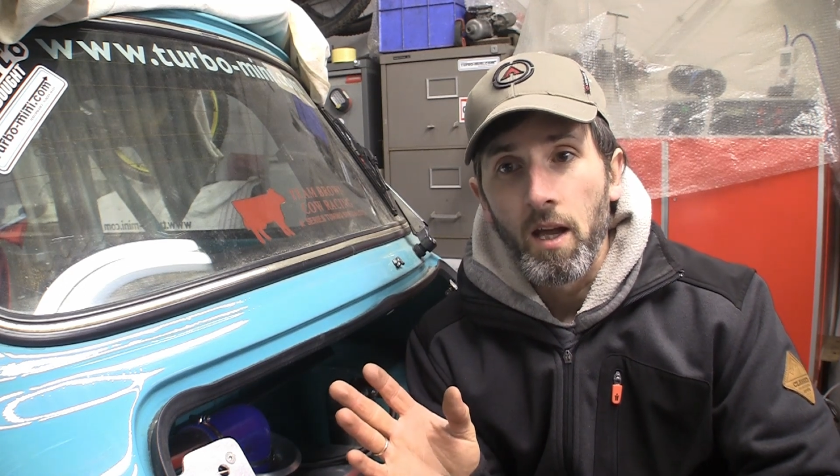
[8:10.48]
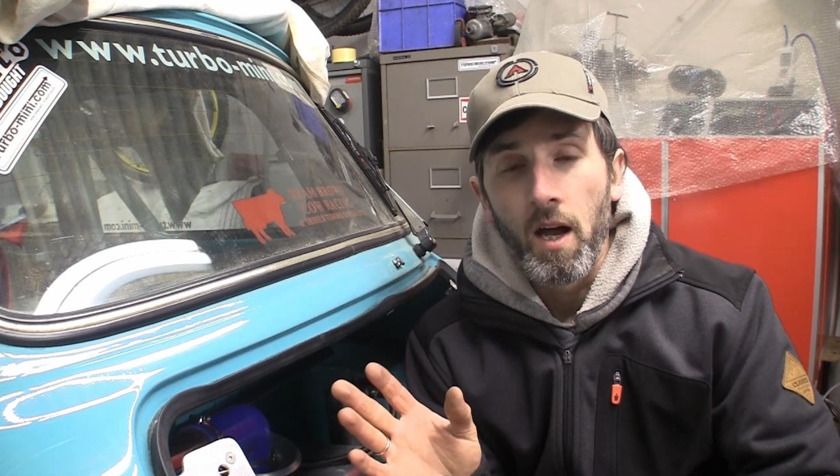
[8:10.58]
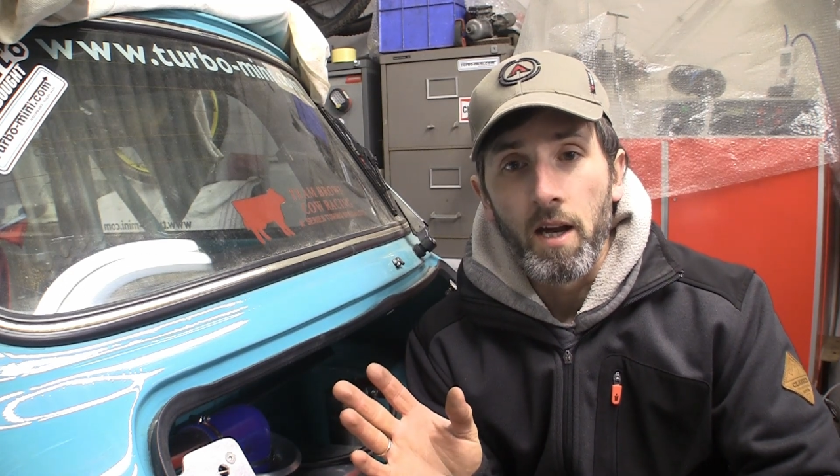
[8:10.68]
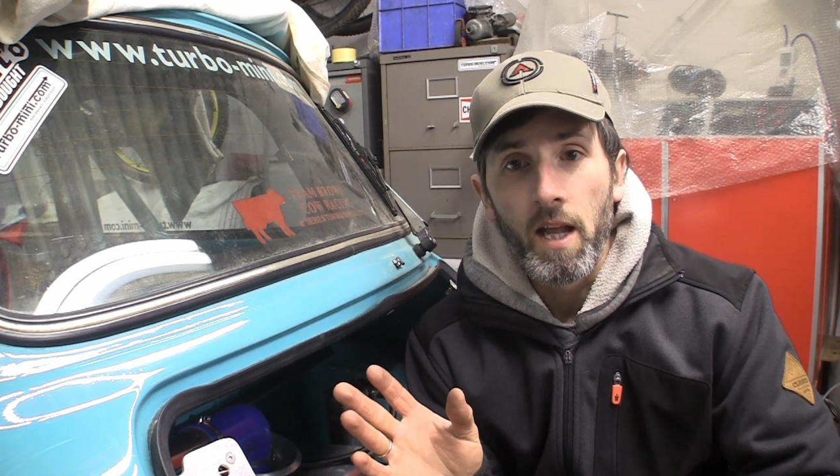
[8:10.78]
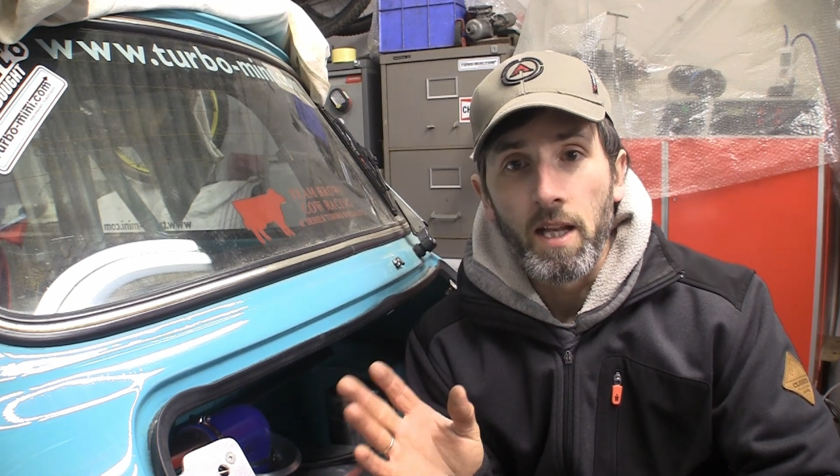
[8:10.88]

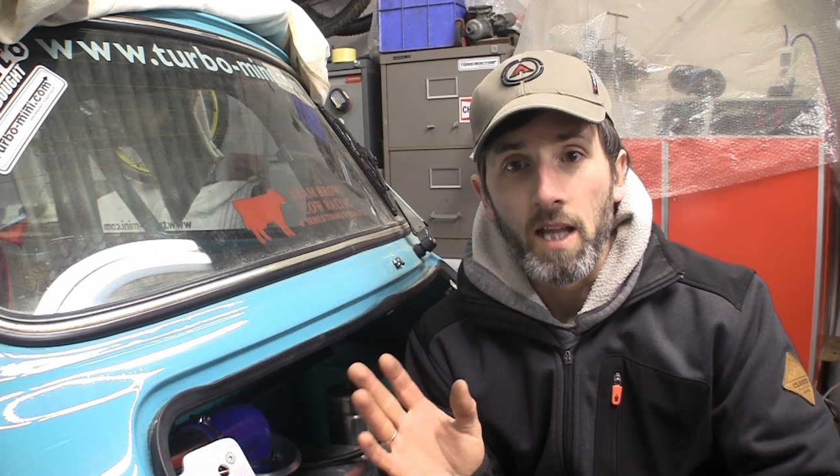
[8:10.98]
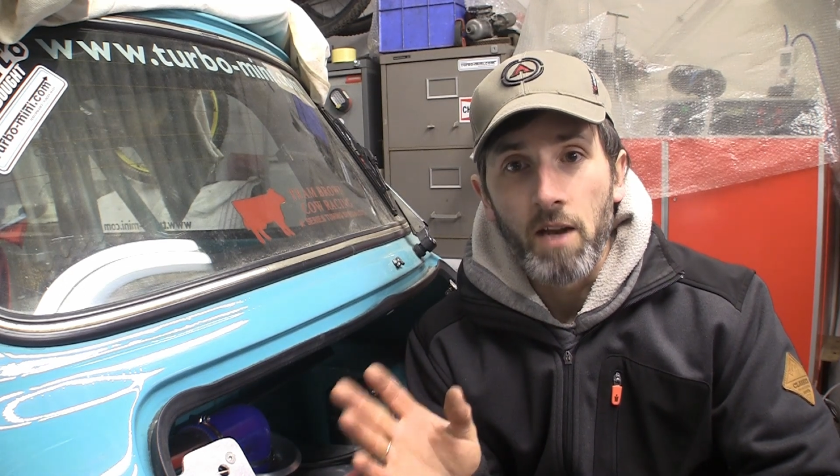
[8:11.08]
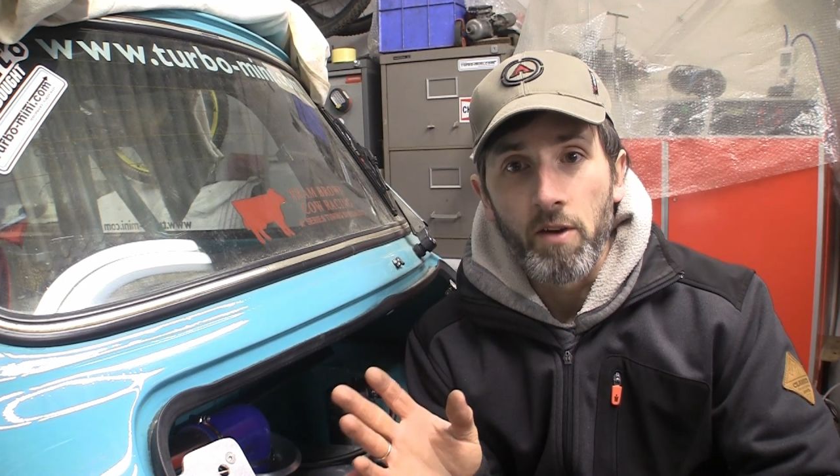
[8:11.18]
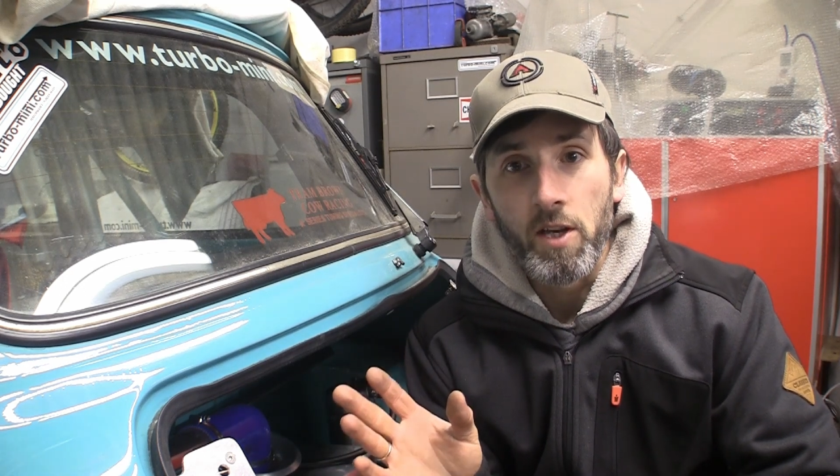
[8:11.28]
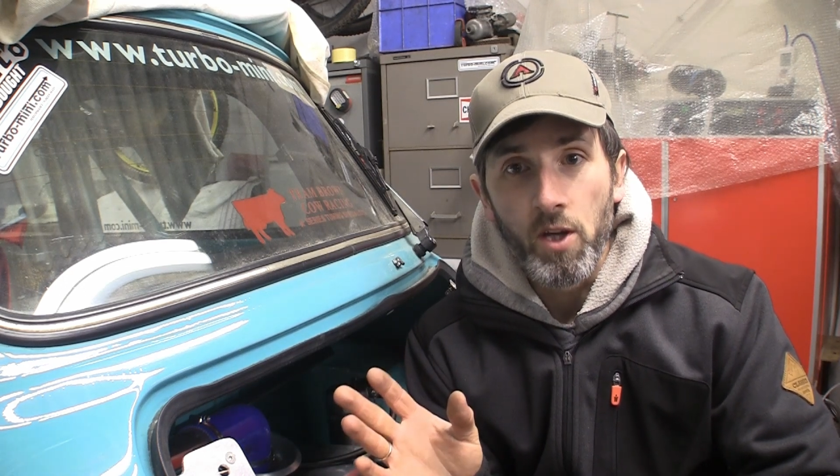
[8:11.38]
and then
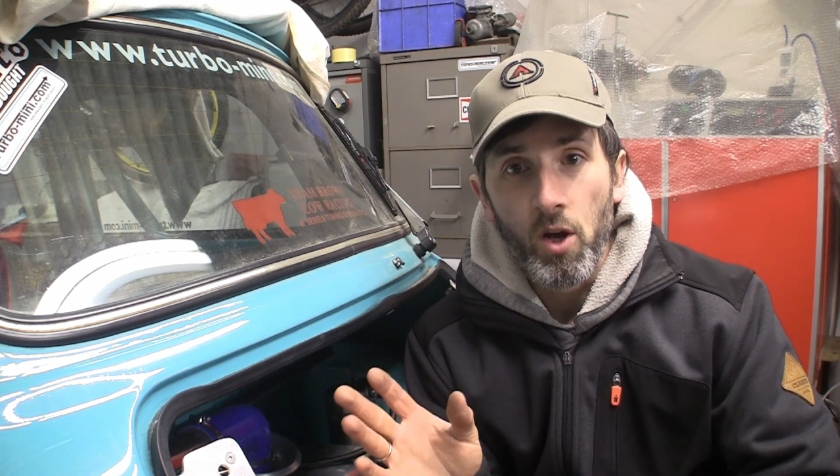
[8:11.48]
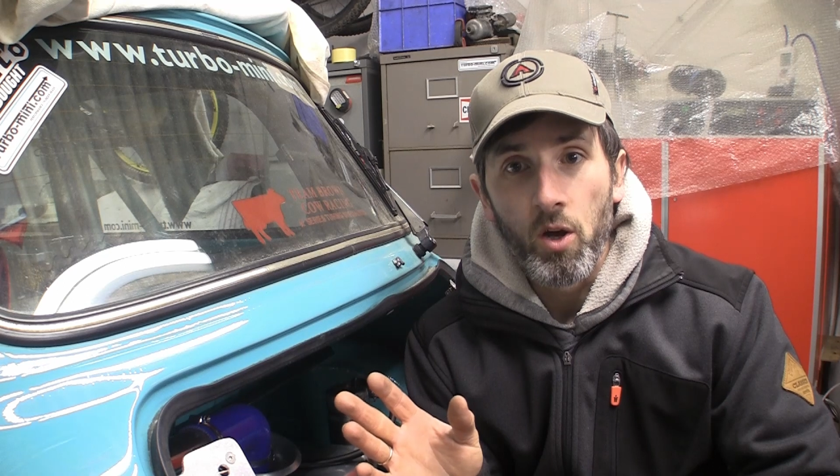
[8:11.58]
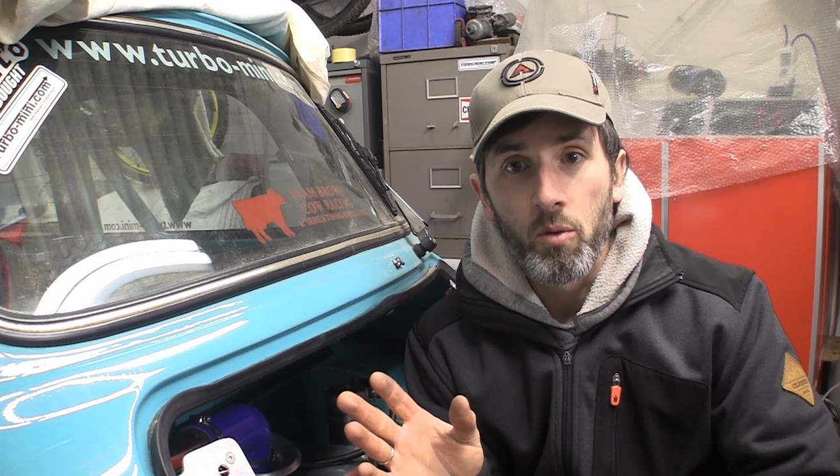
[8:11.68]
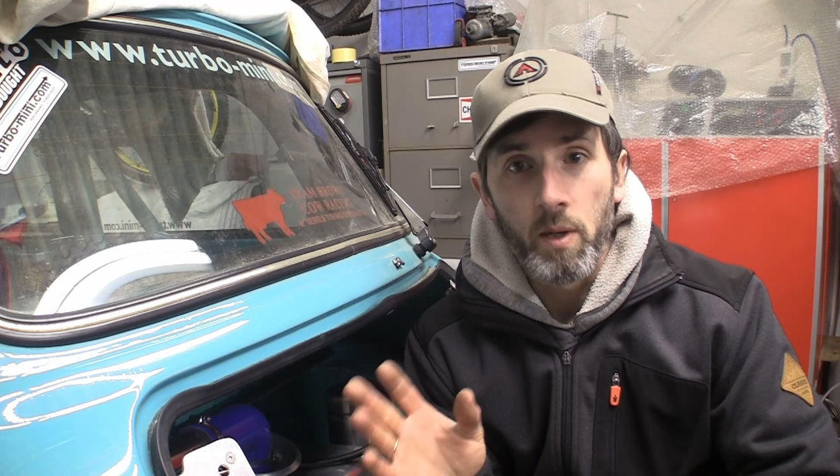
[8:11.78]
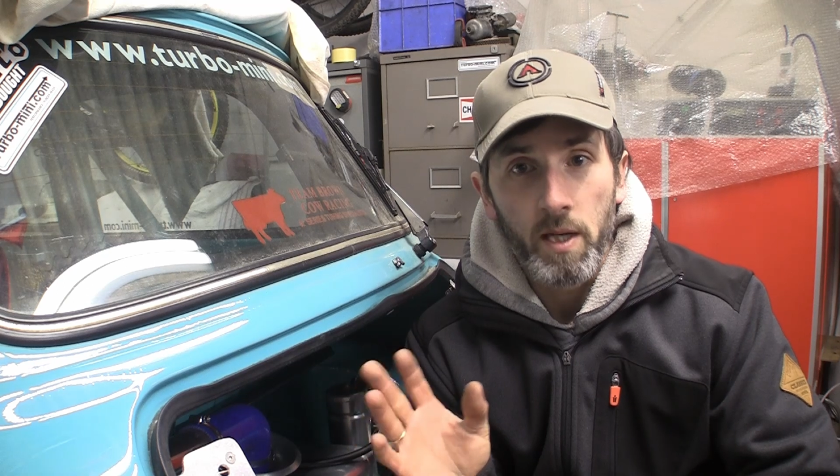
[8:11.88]
later in the year, when